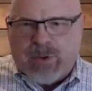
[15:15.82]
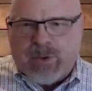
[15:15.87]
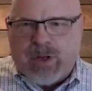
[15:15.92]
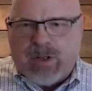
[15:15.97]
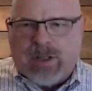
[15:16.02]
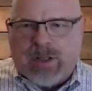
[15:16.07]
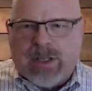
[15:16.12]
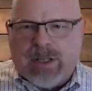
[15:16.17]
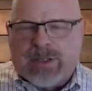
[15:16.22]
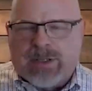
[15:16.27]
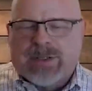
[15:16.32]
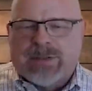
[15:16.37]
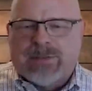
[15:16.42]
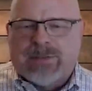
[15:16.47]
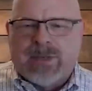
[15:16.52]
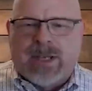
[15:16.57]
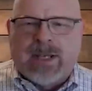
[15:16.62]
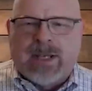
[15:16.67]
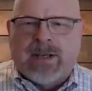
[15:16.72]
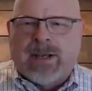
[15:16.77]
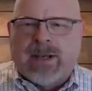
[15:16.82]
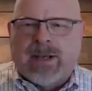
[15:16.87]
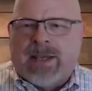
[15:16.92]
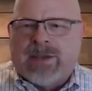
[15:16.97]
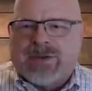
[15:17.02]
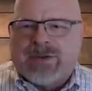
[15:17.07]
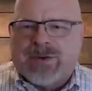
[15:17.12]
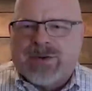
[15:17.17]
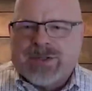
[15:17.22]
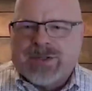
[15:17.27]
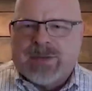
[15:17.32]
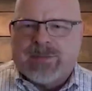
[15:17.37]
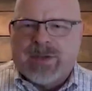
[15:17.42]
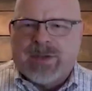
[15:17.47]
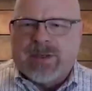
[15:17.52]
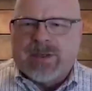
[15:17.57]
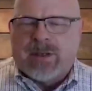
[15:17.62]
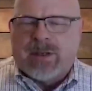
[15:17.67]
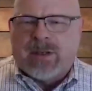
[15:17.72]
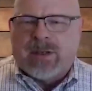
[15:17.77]
someone clicks and answers
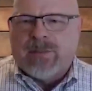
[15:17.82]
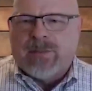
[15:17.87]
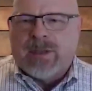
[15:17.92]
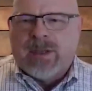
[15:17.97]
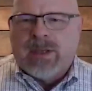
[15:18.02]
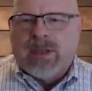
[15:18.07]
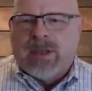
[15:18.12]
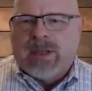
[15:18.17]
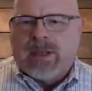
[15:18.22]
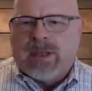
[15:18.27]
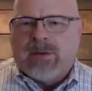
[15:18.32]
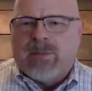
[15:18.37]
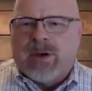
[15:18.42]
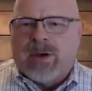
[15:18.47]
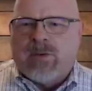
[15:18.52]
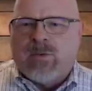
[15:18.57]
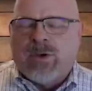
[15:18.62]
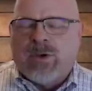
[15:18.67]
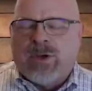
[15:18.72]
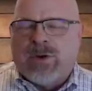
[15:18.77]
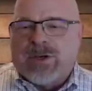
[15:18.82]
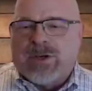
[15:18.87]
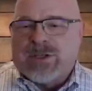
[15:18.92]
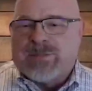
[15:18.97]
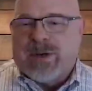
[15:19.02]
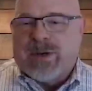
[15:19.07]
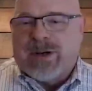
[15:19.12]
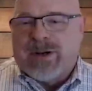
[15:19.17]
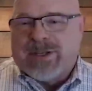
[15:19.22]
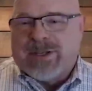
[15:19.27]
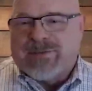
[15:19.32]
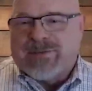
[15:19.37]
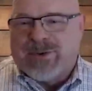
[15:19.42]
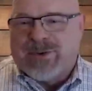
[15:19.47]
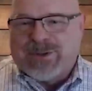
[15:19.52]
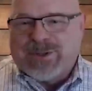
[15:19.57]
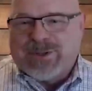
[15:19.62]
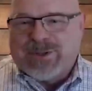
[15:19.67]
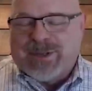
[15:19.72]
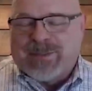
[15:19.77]
something. Tell me about your experience
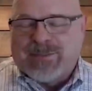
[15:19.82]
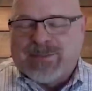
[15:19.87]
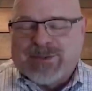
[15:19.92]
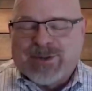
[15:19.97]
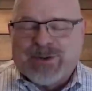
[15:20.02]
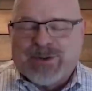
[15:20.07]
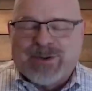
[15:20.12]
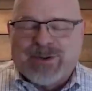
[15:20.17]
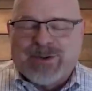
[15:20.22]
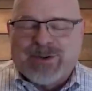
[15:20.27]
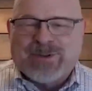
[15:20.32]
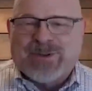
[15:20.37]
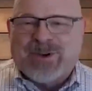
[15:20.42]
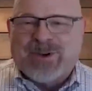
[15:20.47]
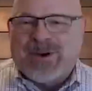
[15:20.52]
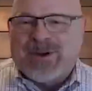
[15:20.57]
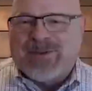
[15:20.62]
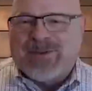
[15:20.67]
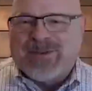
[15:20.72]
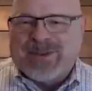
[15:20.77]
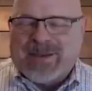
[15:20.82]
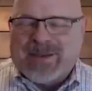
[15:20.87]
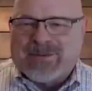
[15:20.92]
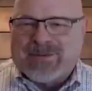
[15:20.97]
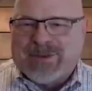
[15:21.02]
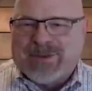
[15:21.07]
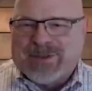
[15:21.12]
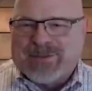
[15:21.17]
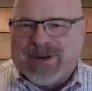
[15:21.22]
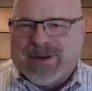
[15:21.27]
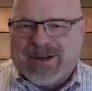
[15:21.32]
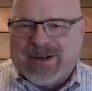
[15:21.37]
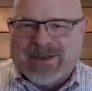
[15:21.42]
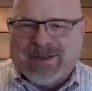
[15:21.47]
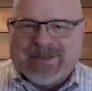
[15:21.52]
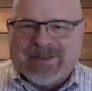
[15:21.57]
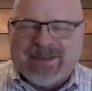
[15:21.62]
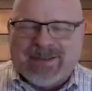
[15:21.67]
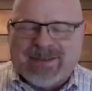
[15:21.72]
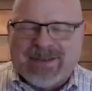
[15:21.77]
first, because I'm sure there's all types of
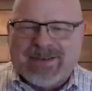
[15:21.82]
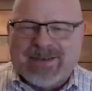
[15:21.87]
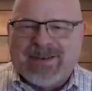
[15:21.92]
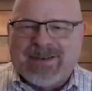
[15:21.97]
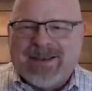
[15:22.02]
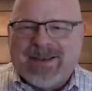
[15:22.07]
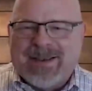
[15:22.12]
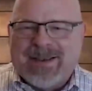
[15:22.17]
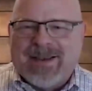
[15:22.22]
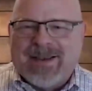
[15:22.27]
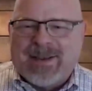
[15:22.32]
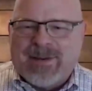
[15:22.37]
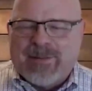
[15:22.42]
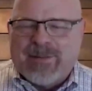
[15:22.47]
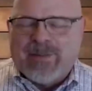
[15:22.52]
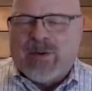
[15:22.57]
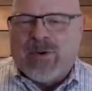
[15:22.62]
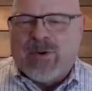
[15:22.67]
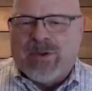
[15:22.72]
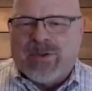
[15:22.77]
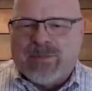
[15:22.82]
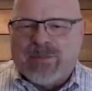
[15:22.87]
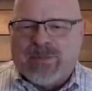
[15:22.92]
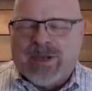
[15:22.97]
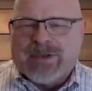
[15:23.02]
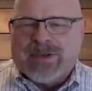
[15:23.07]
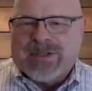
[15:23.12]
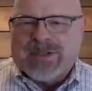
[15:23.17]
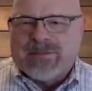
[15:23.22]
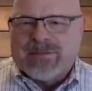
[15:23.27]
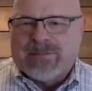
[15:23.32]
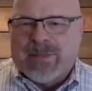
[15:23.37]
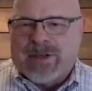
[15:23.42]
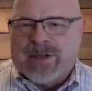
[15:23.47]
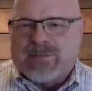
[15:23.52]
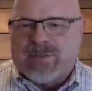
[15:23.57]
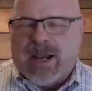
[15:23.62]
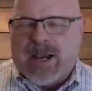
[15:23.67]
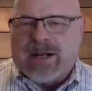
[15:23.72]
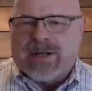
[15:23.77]
experience, and then tell me about what the
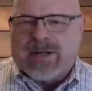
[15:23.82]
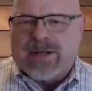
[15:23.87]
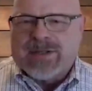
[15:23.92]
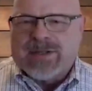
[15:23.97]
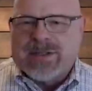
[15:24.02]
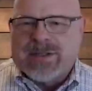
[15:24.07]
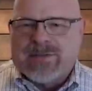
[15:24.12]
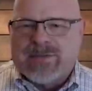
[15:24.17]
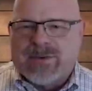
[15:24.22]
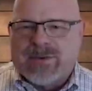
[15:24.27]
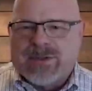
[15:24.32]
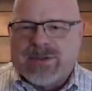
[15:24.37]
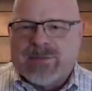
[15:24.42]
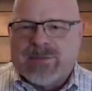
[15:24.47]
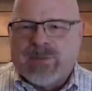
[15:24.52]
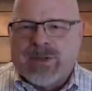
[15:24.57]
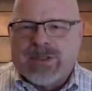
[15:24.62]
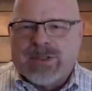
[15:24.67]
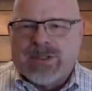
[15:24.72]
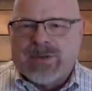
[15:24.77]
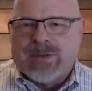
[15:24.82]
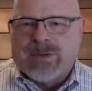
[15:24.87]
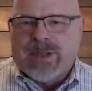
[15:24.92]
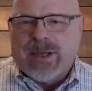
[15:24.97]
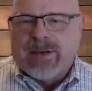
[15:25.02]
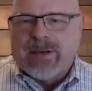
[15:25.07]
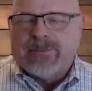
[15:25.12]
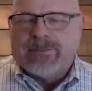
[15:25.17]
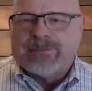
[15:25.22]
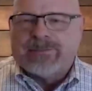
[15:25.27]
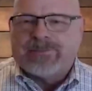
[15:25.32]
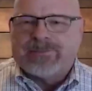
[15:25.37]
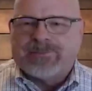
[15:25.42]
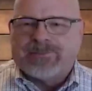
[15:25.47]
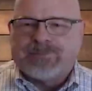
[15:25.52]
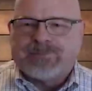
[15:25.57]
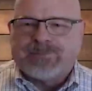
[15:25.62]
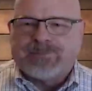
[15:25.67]
best practice is for someone to do that.